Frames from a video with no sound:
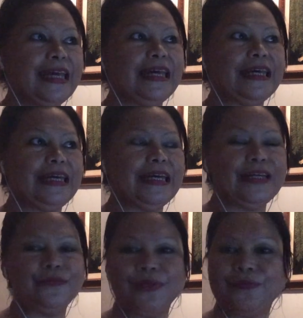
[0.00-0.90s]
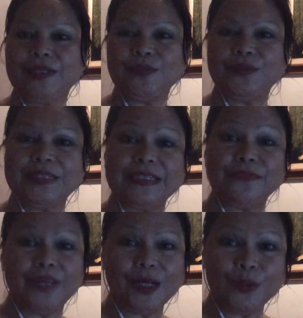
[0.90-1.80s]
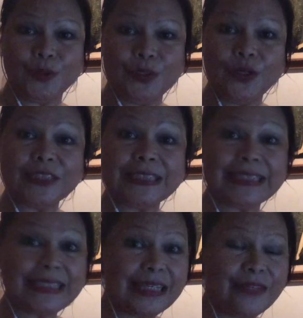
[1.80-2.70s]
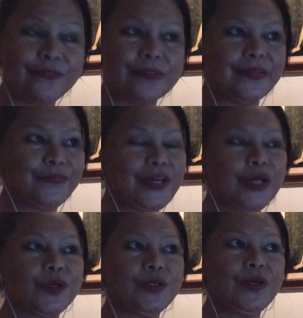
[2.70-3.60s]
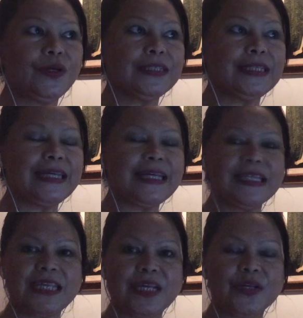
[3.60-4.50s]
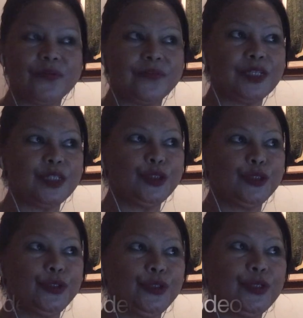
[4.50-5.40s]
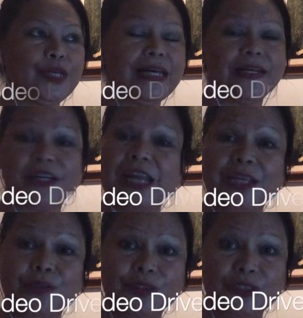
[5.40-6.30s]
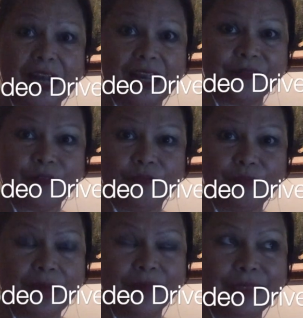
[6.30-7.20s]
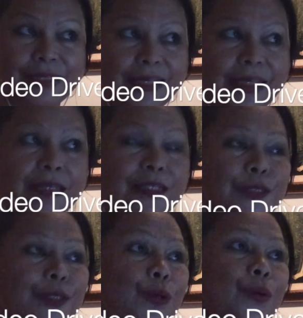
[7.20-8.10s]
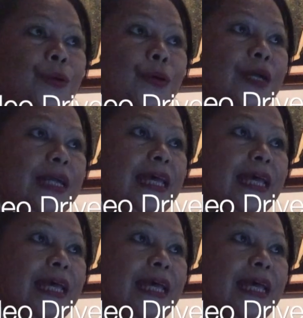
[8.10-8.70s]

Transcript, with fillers: and we went to this Via Condotti. Via Condotti is equivalent to Rodeo Drive of Beverly Hills or